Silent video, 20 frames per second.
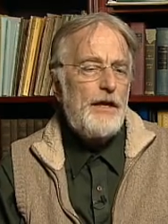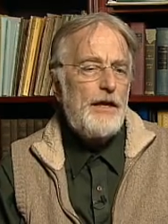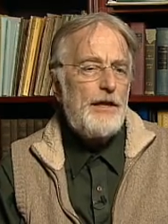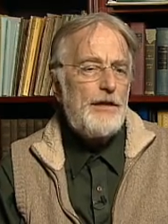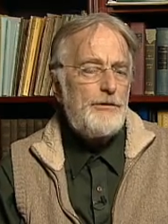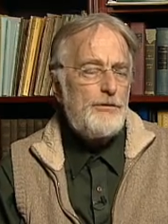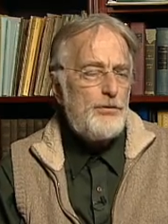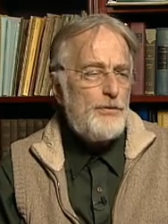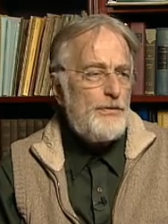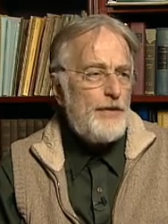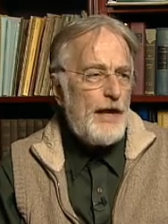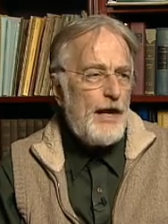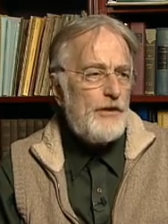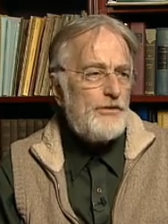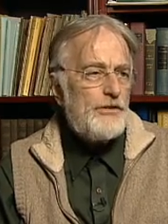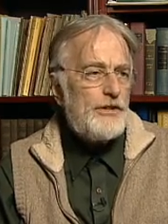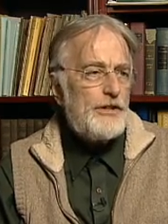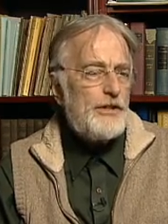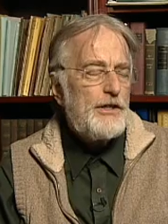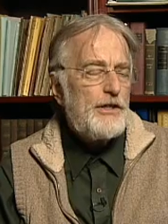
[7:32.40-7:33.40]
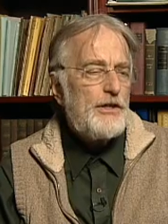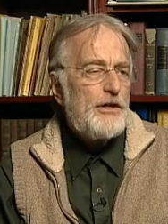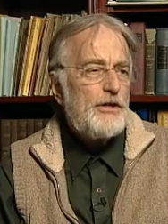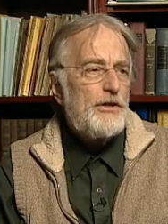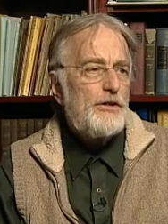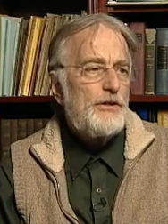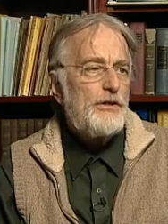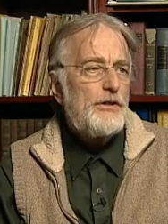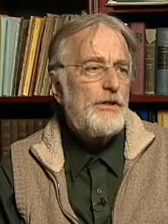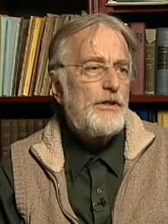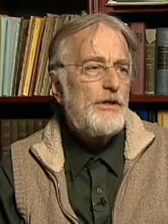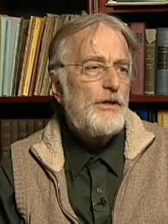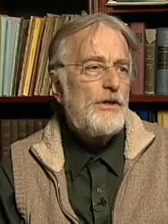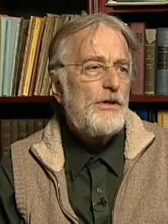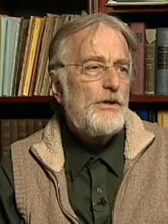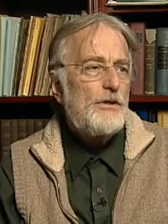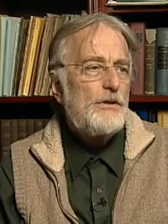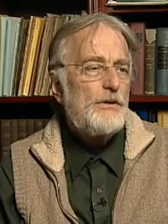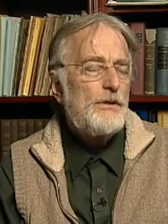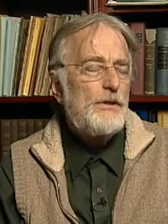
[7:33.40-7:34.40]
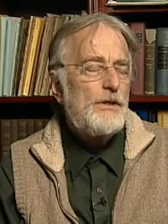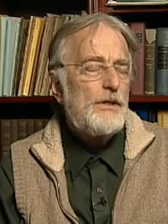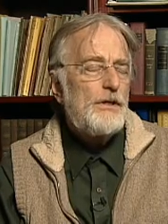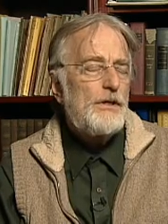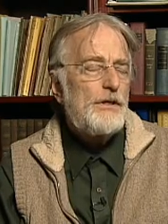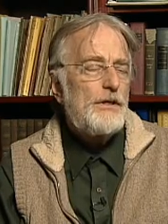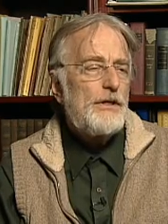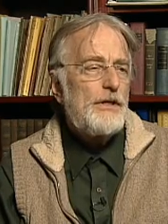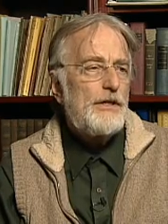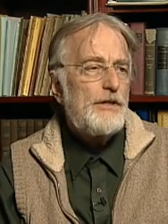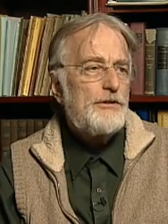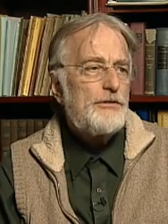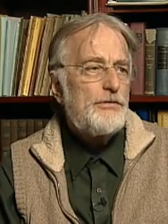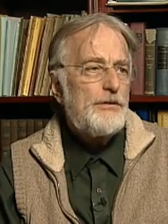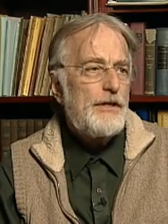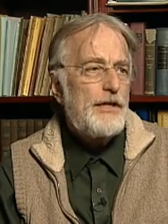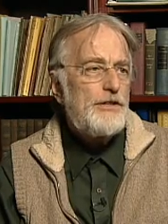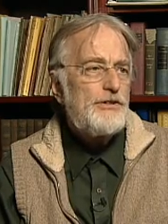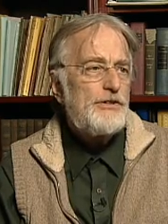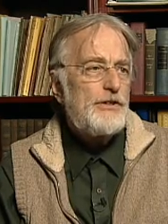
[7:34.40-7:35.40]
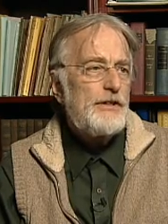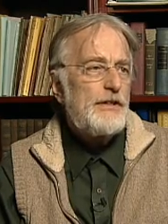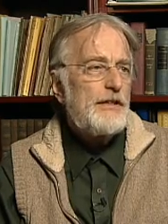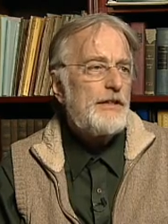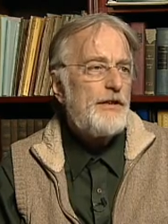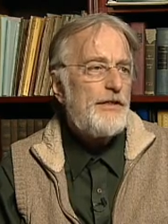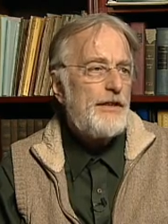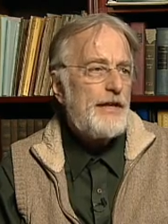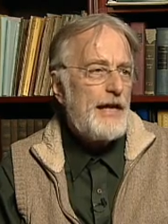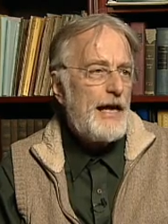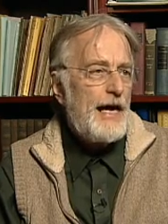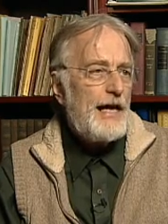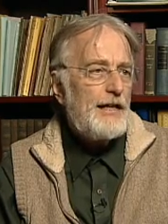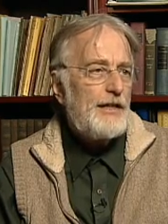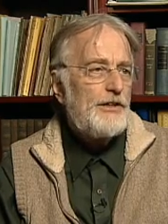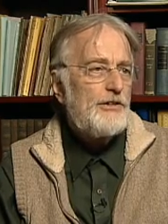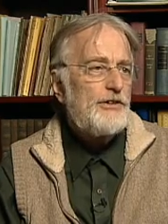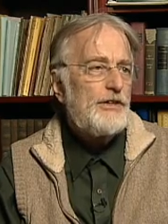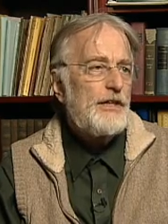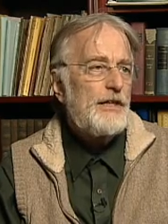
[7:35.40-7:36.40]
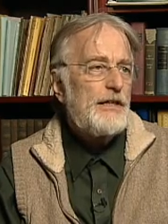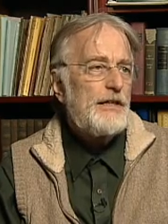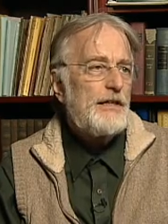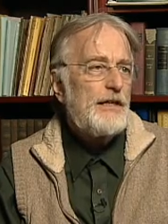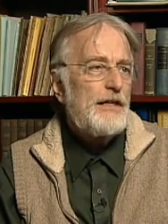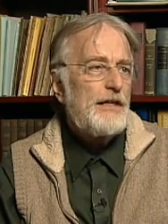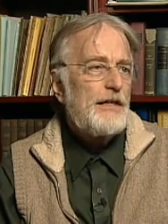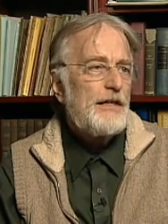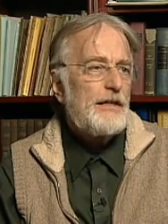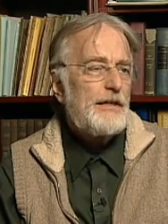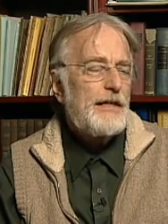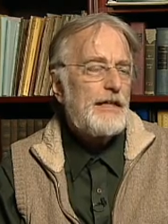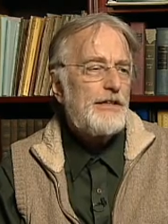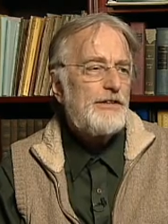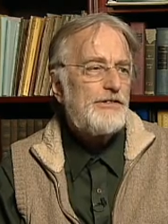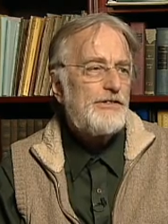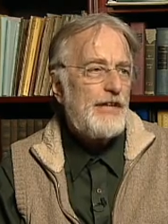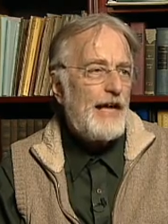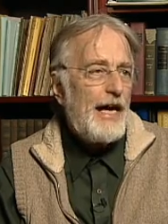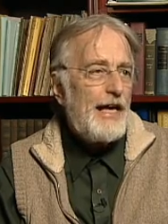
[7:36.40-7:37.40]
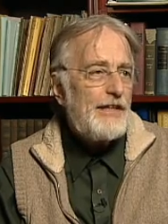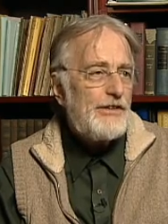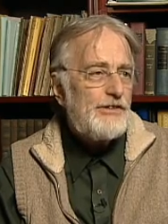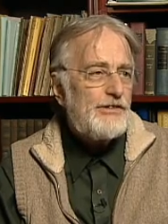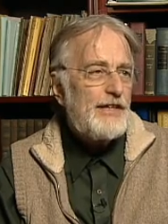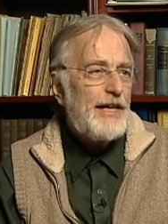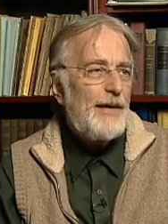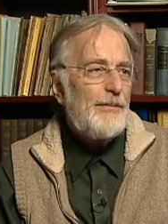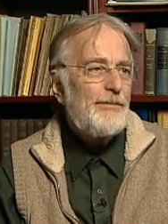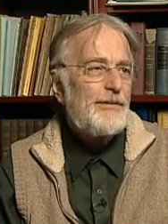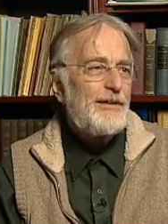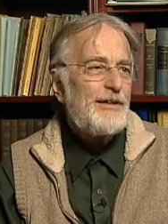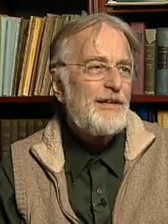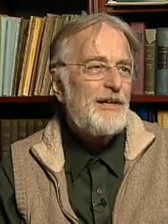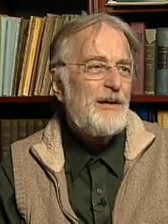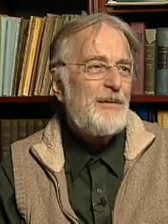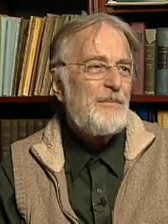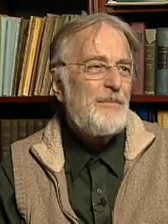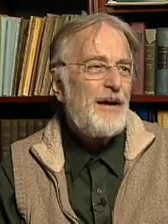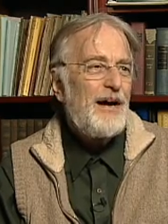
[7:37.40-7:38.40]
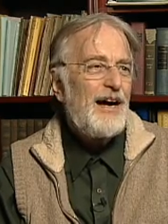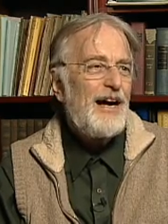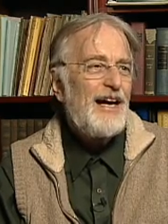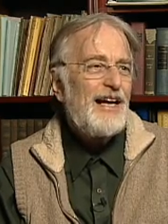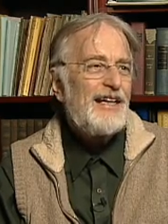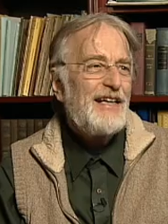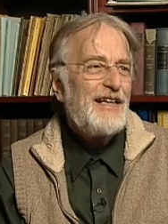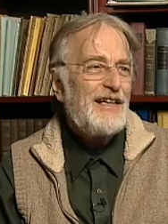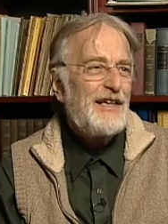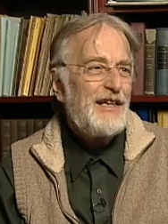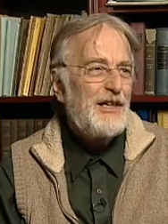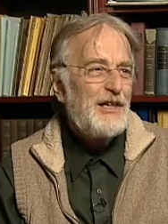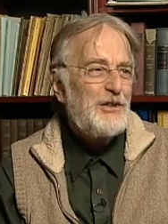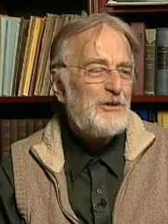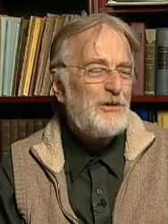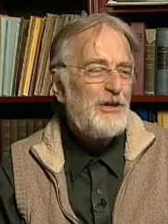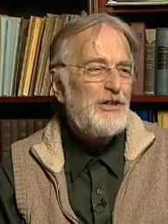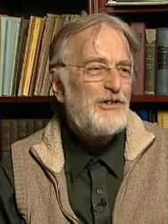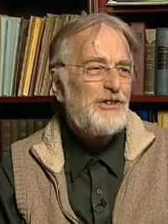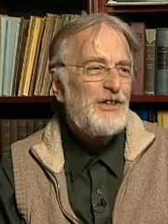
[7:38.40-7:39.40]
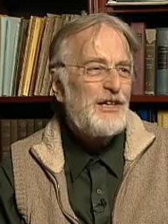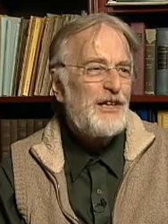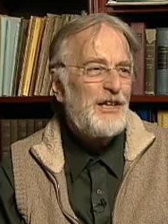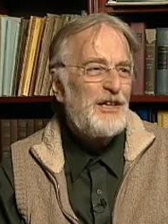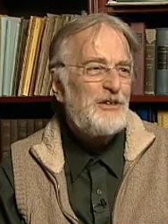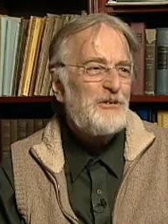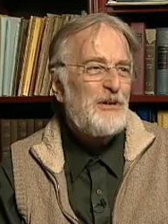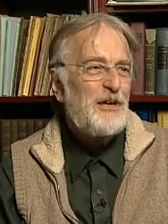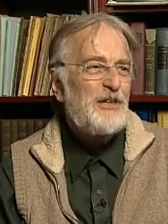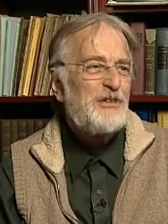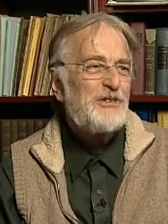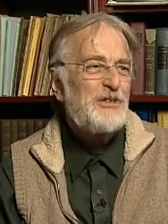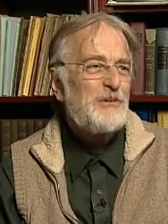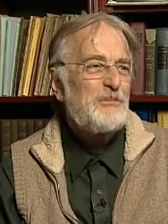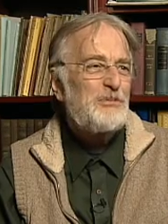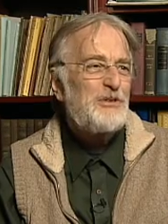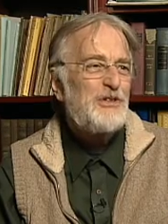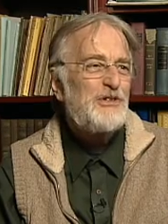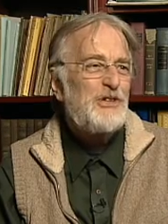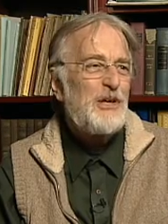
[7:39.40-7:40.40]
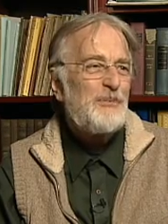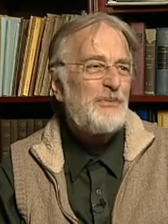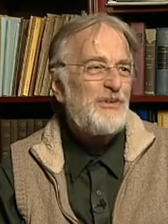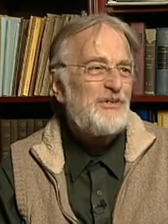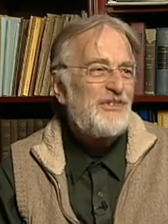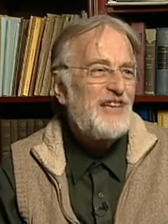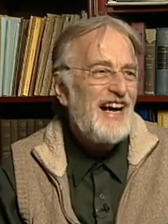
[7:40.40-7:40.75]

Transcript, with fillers: a 2,000 year uh, tradition in theology gets sidestepped by an increasing interest in precepts of